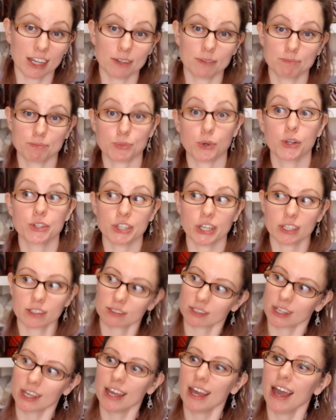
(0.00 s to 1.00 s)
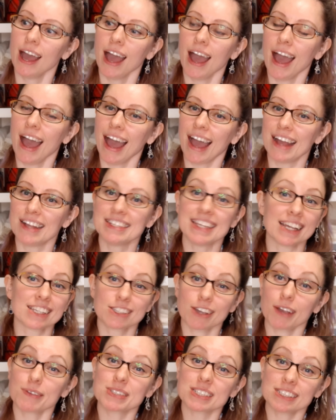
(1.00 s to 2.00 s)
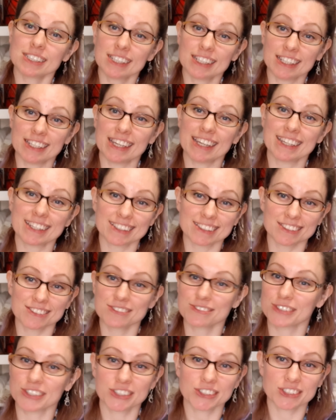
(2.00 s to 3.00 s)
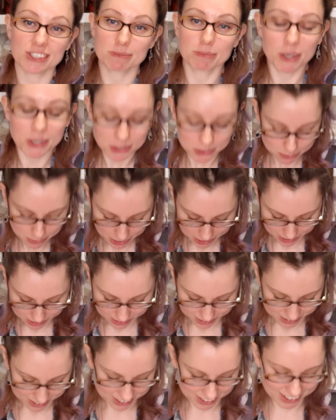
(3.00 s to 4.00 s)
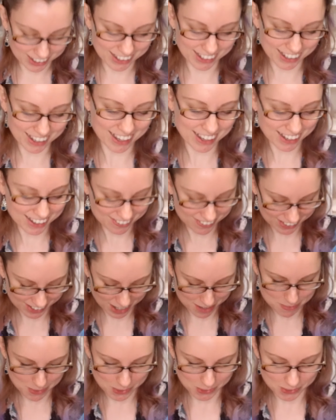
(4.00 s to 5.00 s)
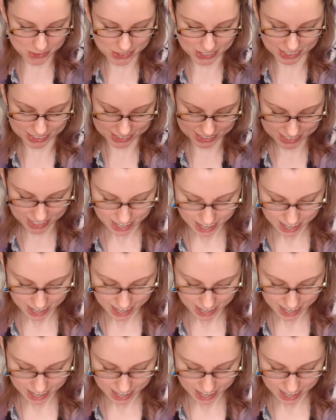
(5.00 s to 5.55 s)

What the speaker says: project. Yeah, so I was clearly in Regency mode when I bought this.